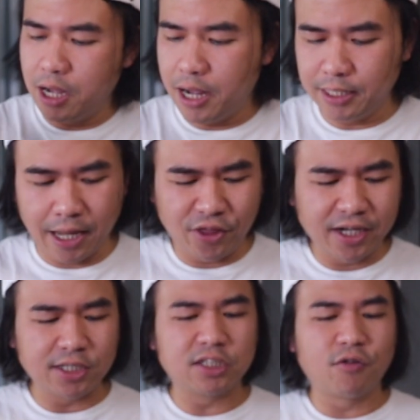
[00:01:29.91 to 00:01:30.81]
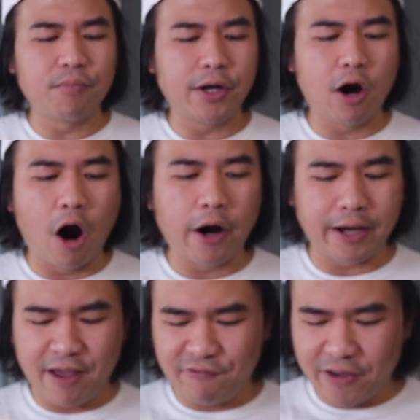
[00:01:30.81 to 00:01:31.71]
I think this is from their
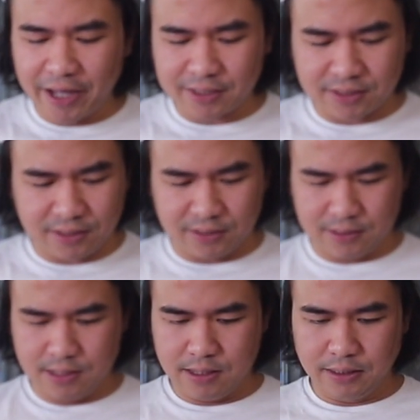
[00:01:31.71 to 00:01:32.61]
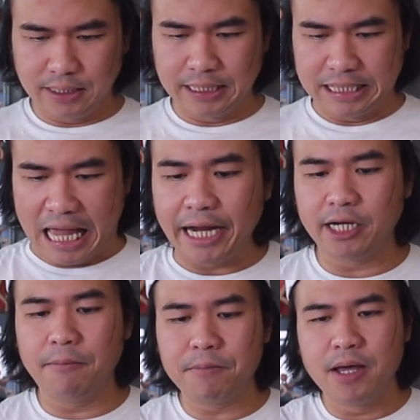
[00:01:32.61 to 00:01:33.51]
Art Effects
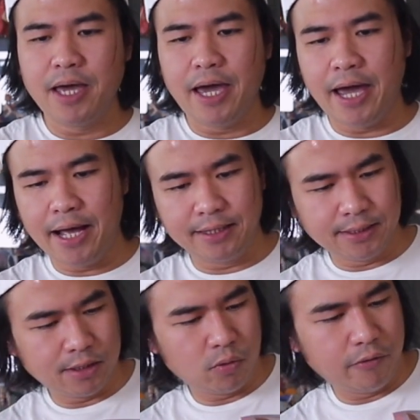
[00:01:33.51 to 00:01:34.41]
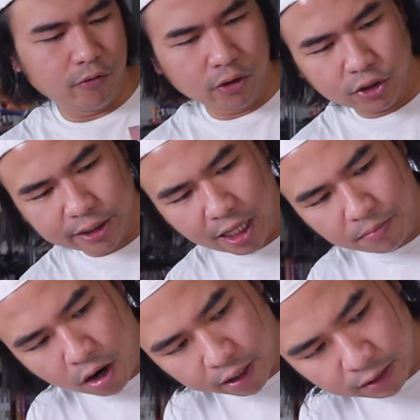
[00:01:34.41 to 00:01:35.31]
lineup, and this is one of their scale
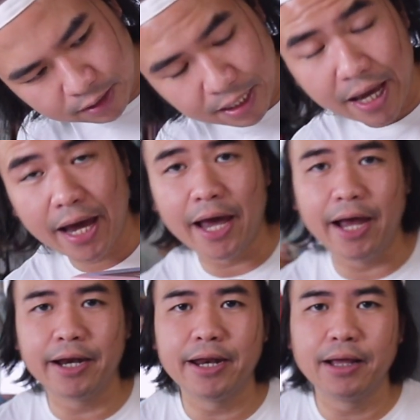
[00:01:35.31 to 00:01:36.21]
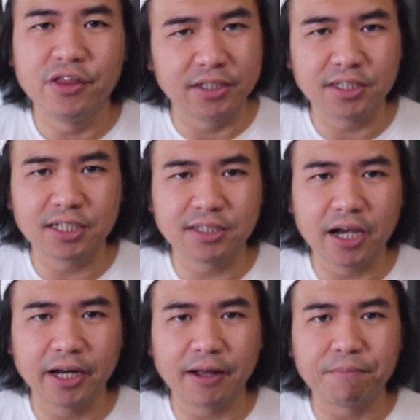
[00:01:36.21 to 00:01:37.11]
models, and this is
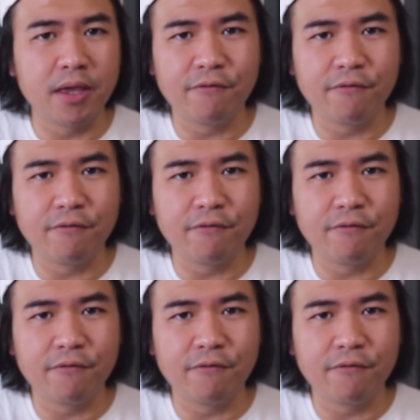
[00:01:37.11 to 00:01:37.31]
exciting.